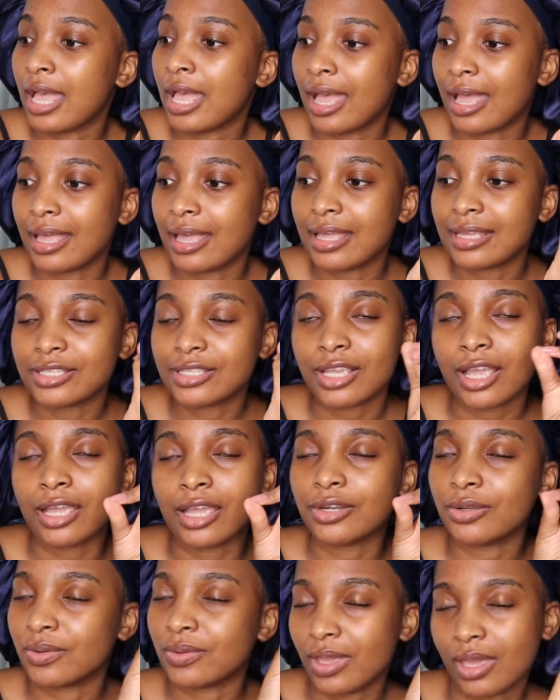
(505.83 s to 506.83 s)
I
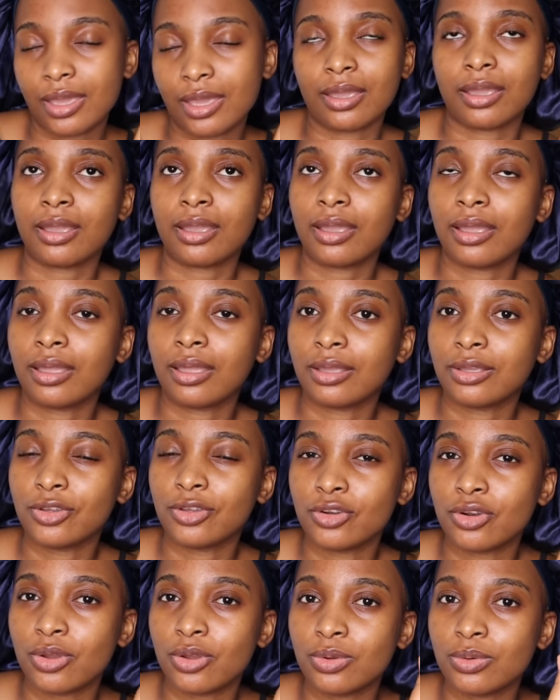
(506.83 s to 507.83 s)
don't care, you
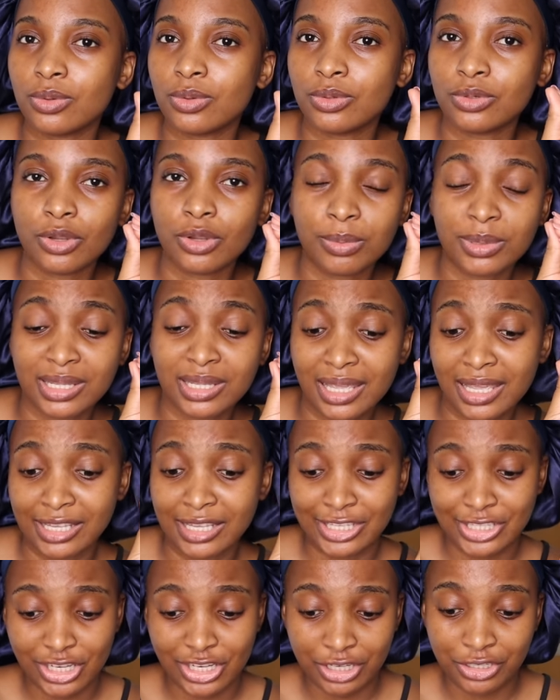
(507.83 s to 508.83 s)
know, nobody
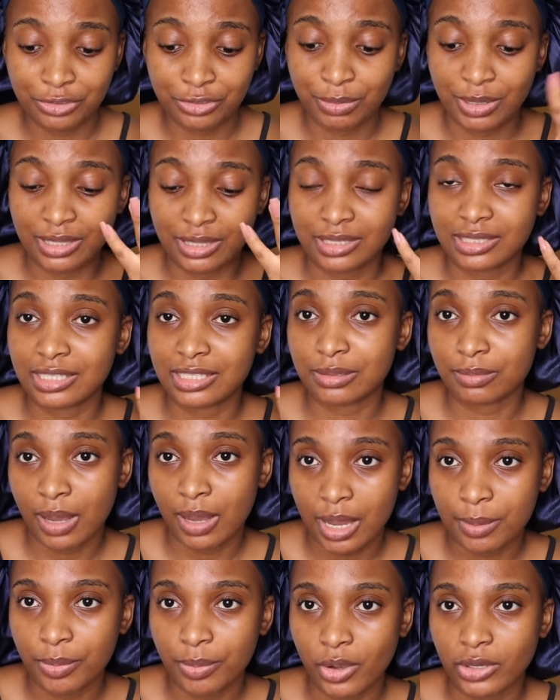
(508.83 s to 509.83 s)
can judge me, this is
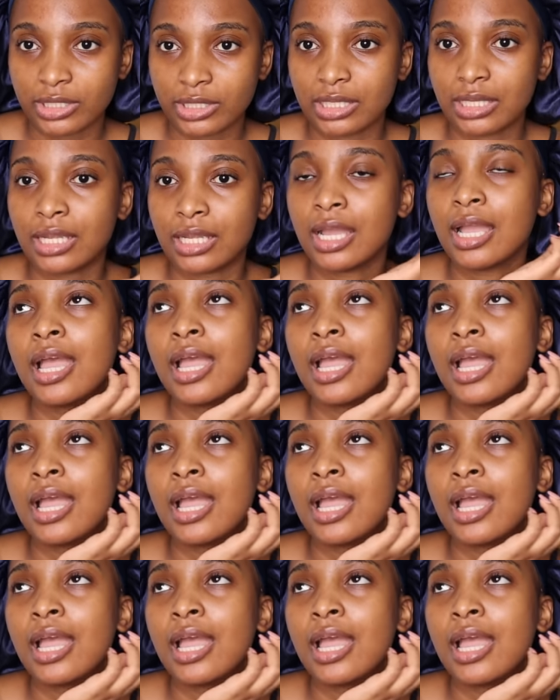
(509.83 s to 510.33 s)
my body.